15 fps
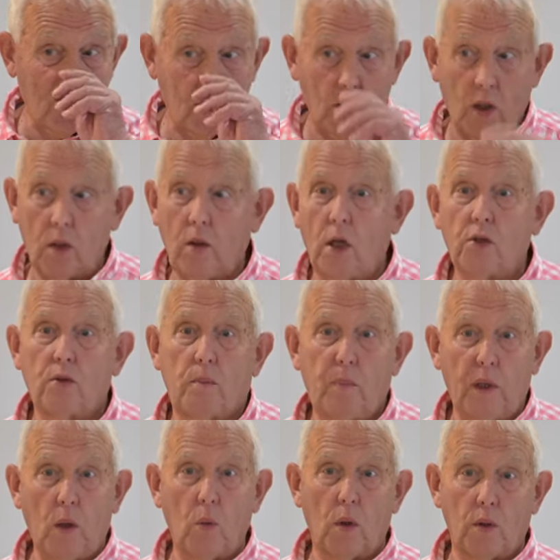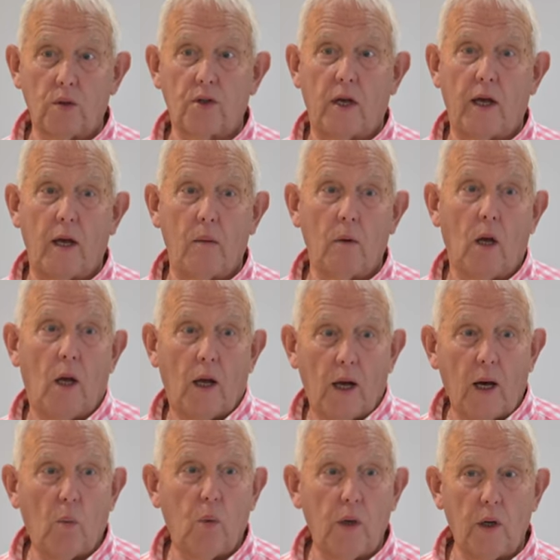have got lots of big ones now,
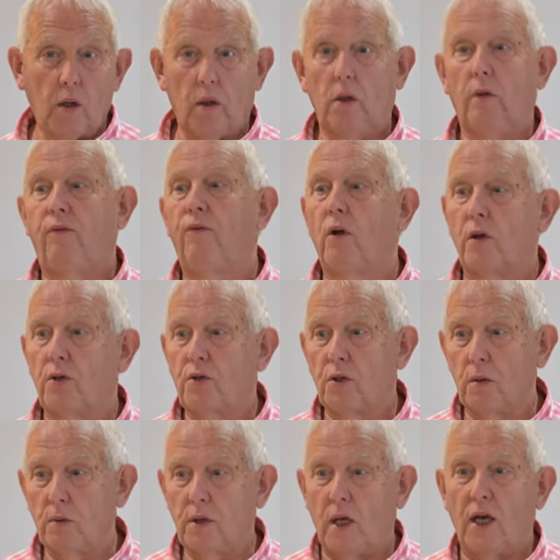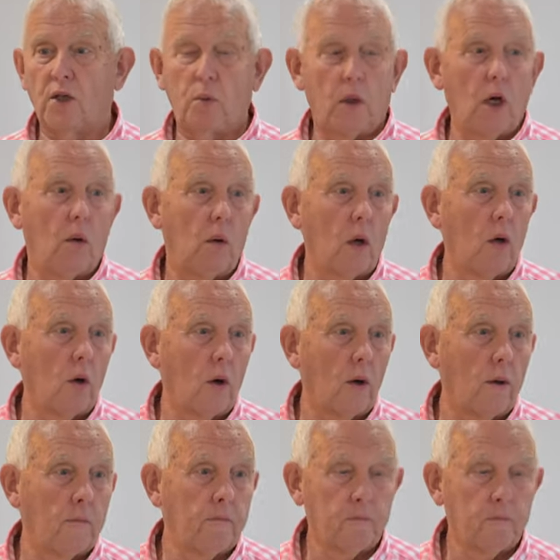and we're going to follow suit as we go along.